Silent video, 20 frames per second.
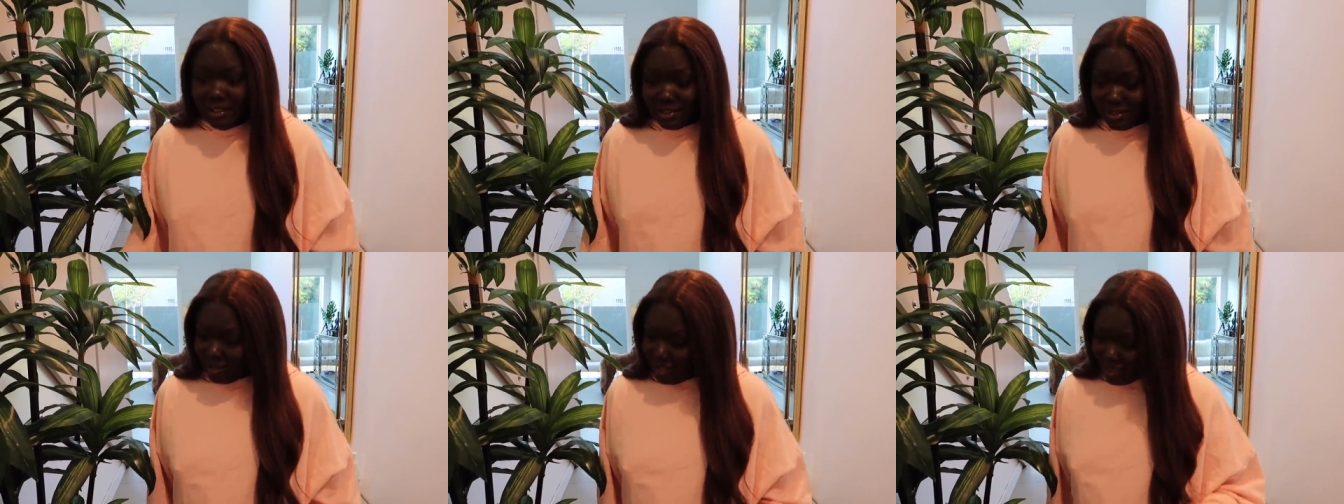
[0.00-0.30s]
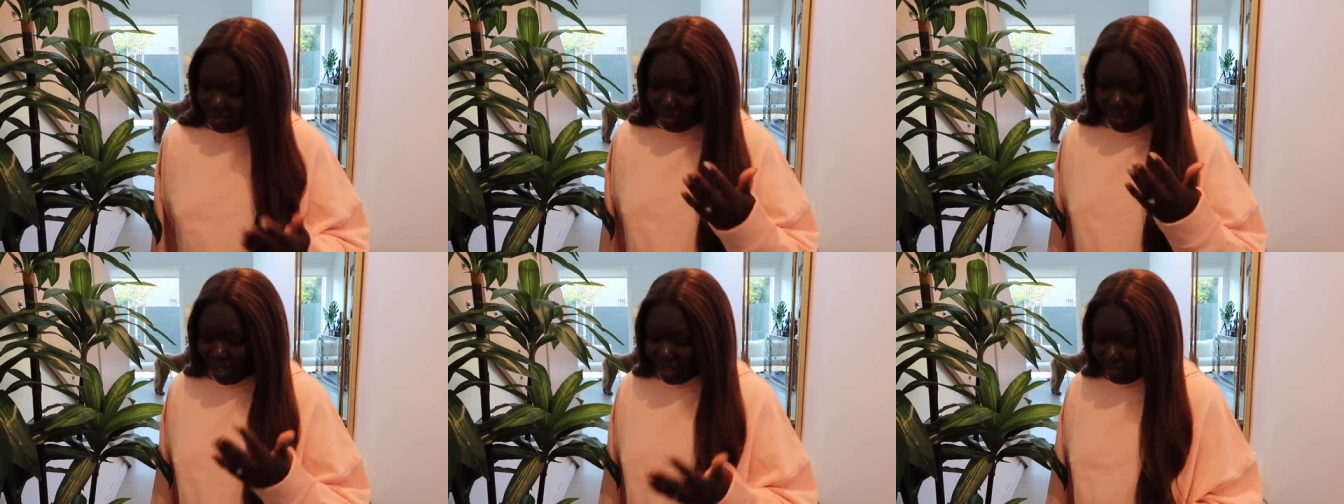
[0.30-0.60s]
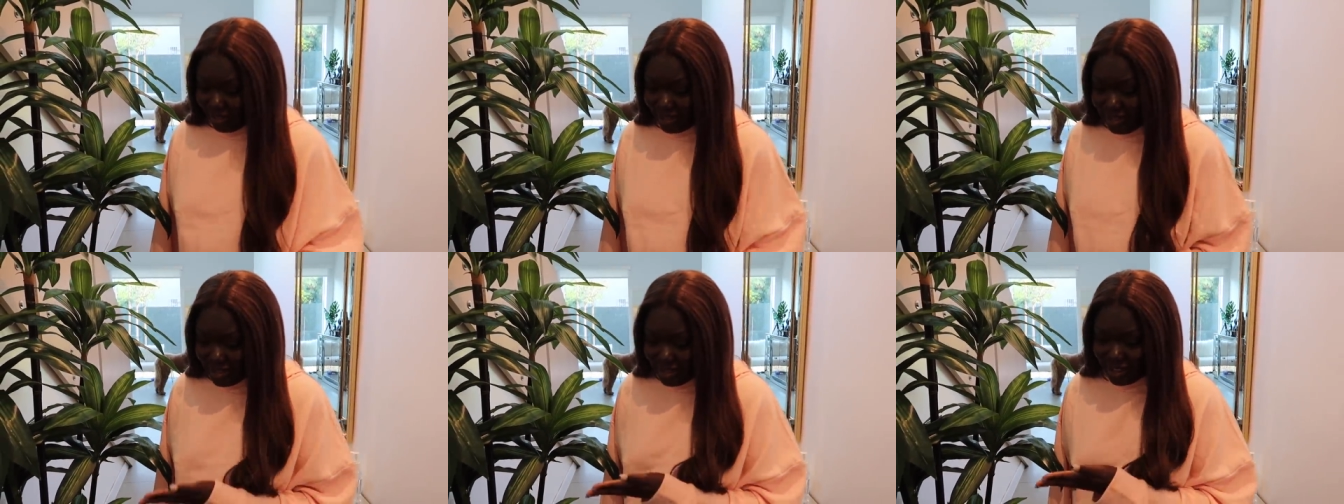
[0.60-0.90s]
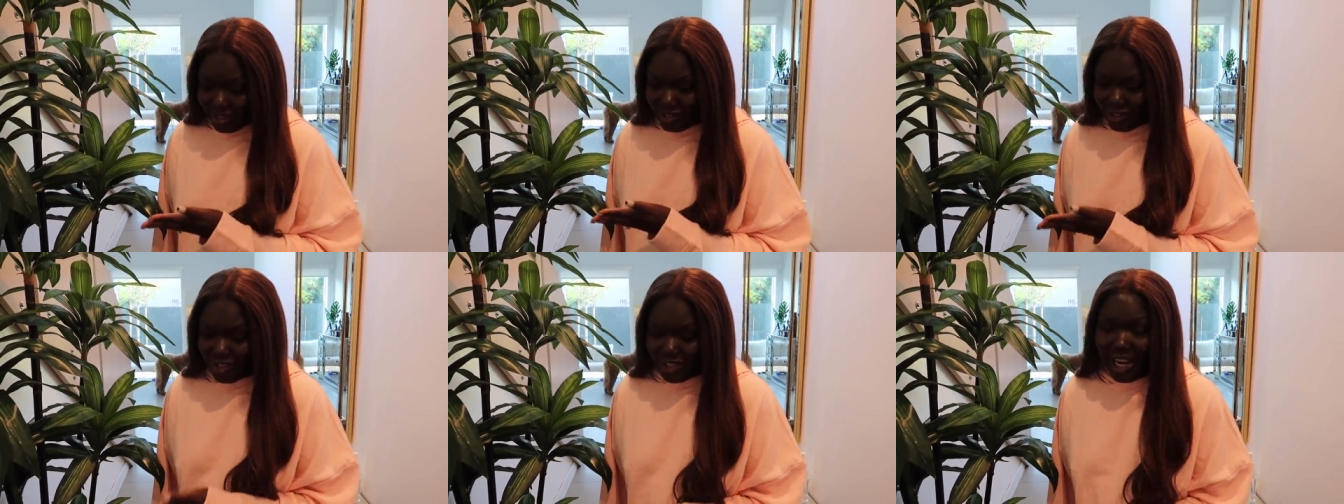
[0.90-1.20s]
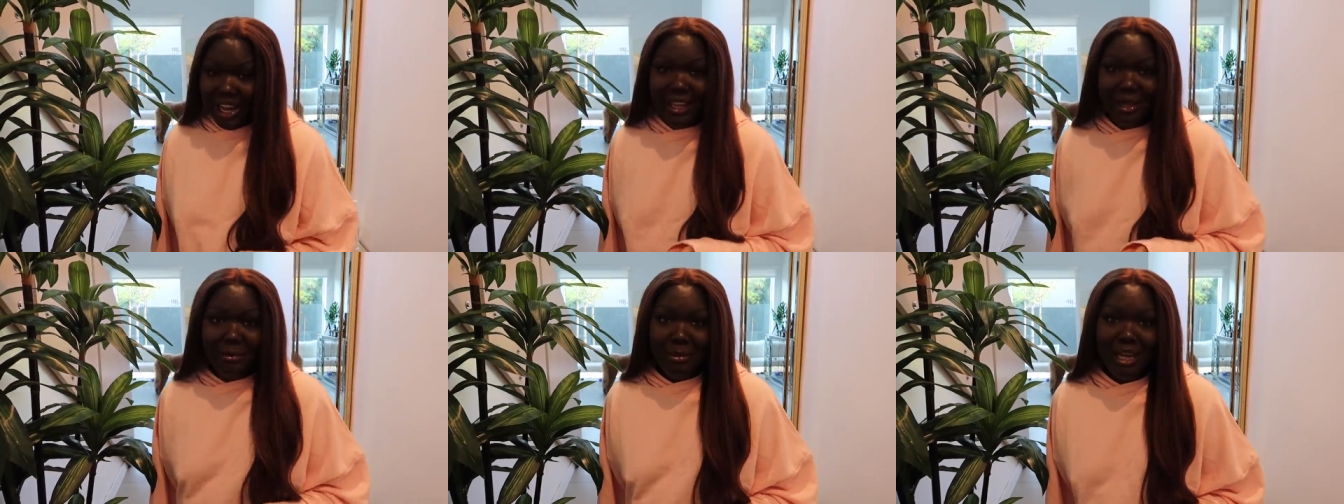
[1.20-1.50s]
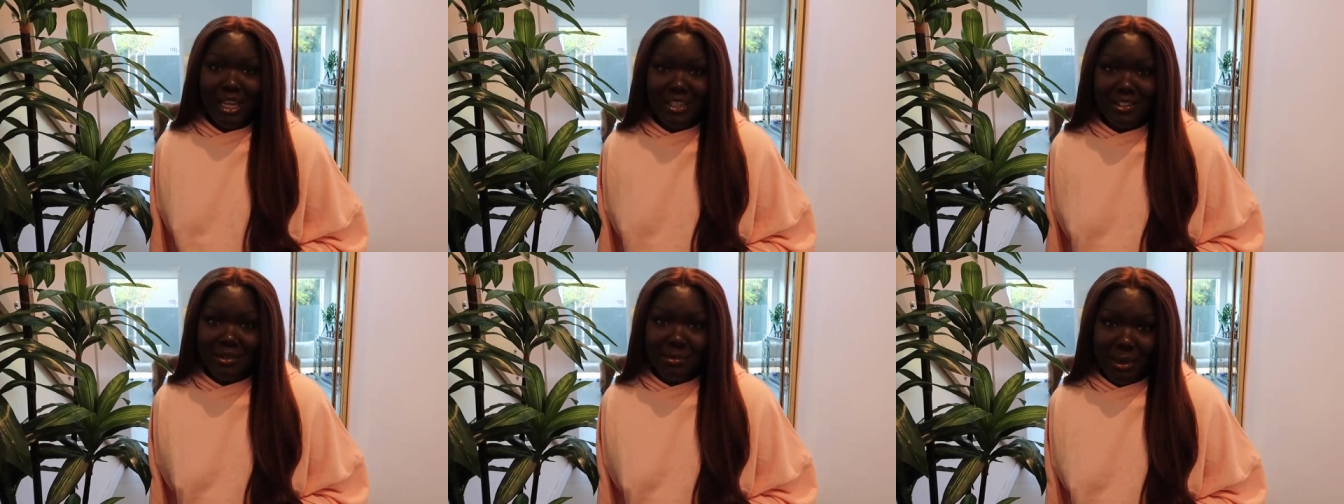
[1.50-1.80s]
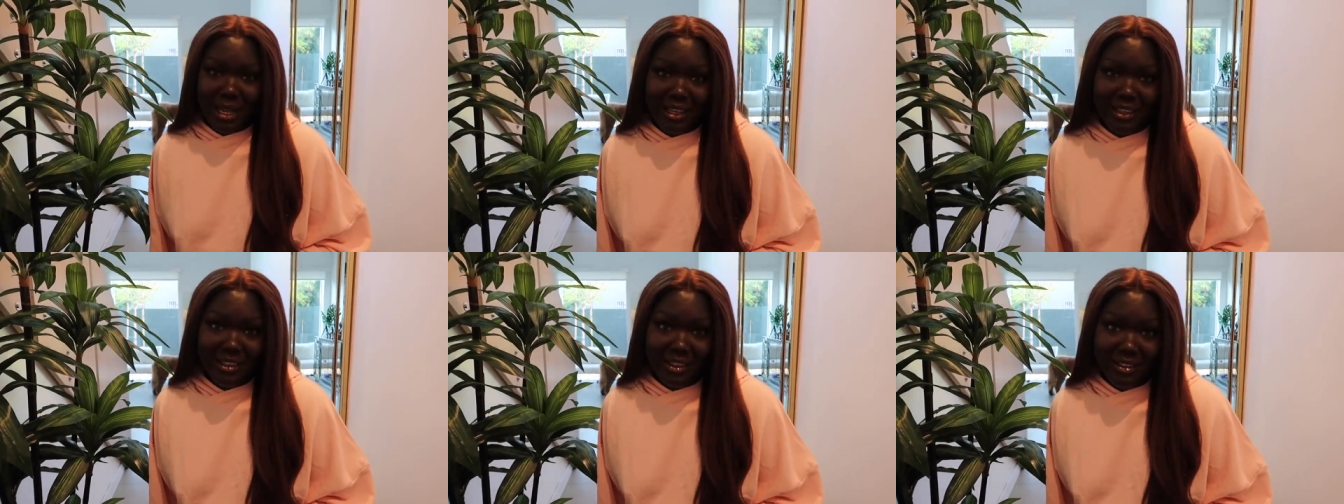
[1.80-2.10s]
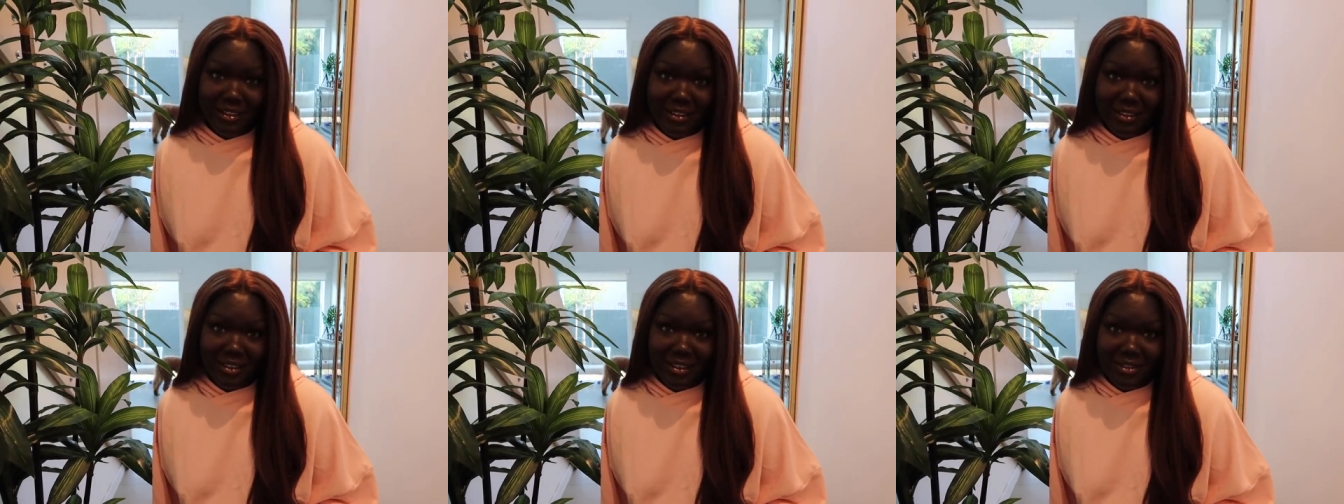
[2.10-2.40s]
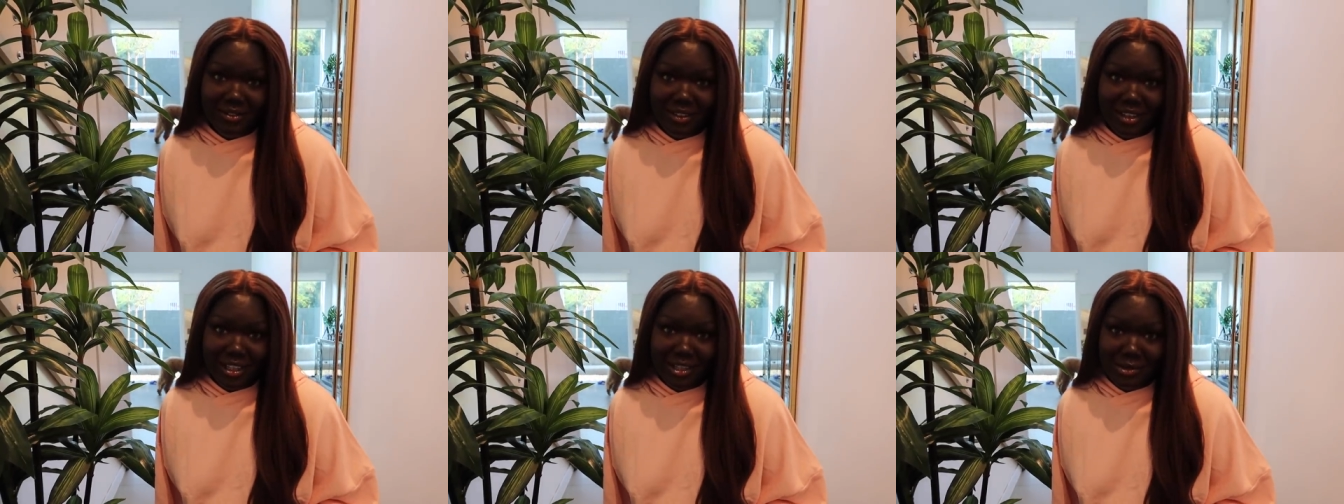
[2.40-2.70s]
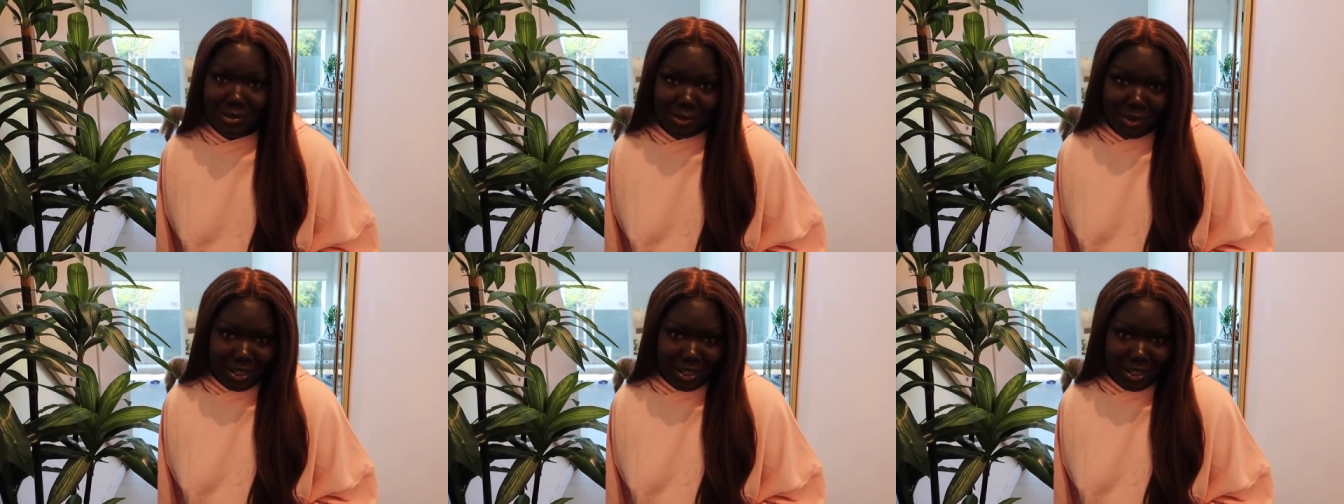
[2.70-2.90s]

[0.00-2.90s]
So that's why these giant bags are back here, if you guys are